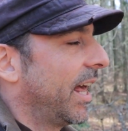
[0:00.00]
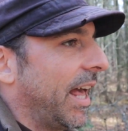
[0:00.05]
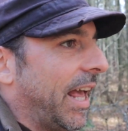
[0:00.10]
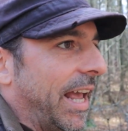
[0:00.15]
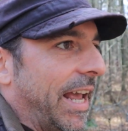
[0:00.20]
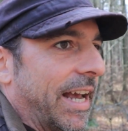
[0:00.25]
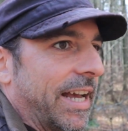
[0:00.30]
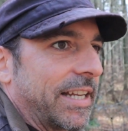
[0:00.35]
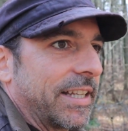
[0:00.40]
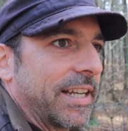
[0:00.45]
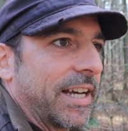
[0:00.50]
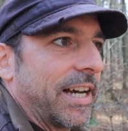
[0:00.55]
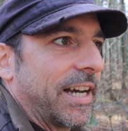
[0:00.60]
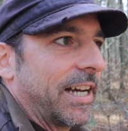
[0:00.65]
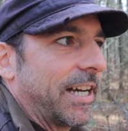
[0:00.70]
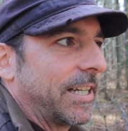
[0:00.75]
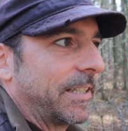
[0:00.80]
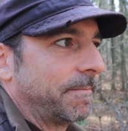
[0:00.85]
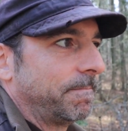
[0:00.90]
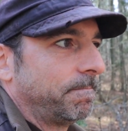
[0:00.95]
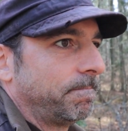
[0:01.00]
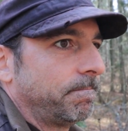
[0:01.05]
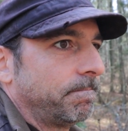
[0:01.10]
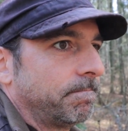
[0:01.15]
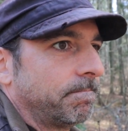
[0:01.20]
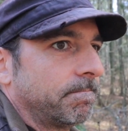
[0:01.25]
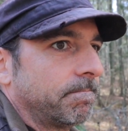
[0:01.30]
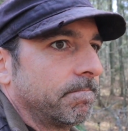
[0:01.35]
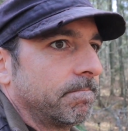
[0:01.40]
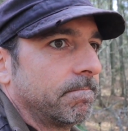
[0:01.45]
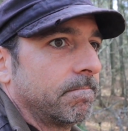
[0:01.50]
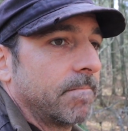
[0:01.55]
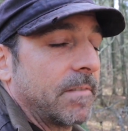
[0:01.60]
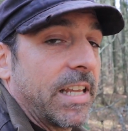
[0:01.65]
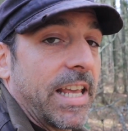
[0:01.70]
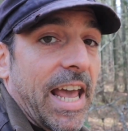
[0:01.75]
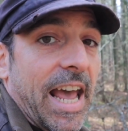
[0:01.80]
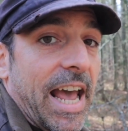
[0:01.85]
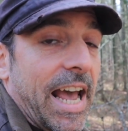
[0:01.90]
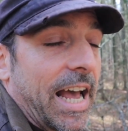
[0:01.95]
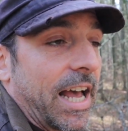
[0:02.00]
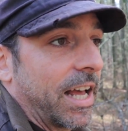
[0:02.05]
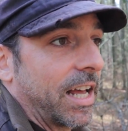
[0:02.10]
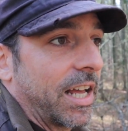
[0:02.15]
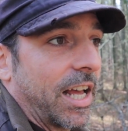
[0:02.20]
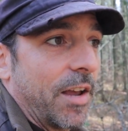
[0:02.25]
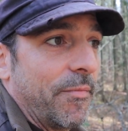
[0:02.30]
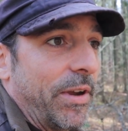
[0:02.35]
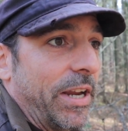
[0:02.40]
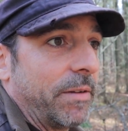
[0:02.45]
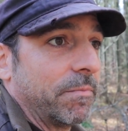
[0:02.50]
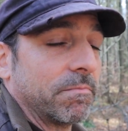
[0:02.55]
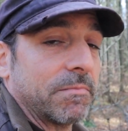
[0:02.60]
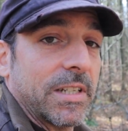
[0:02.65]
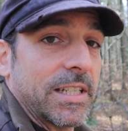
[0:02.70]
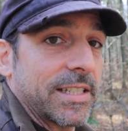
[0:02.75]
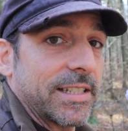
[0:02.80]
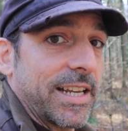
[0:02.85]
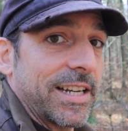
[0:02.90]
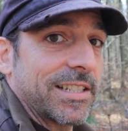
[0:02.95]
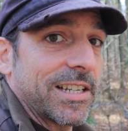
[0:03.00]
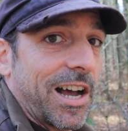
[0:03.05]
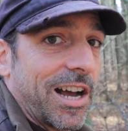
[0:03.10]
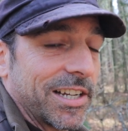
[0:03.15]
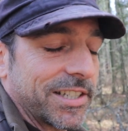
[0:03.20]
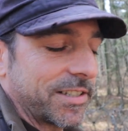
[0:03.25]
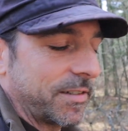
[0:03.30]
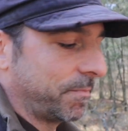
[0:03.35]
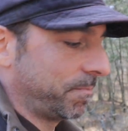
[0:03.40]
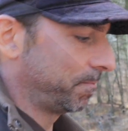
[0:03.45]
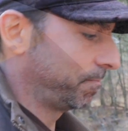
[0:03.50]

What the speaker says: And yeah, I mean, this thing's awesome.